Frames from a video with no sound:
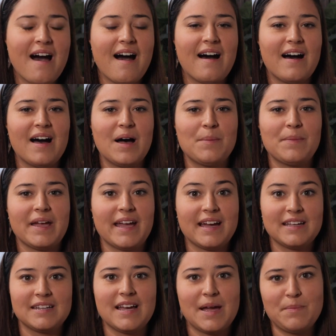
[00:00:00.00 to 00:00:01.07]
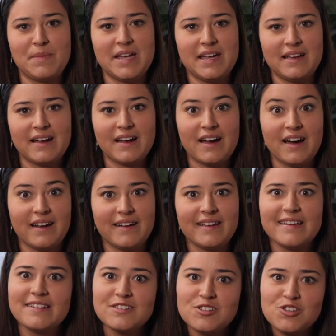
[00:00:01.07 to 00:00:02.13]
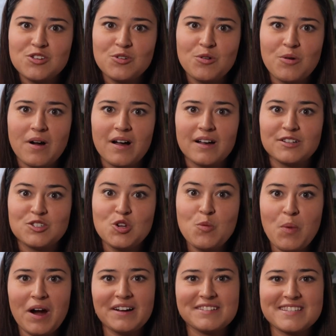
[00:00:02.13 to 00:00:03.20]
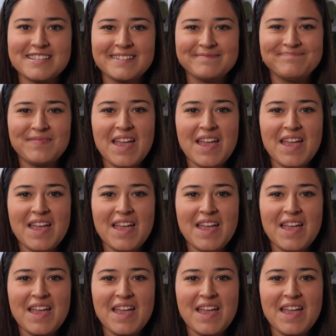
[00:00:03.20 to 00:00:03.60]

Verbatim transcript: Um, and I may cut it into uh, two parts.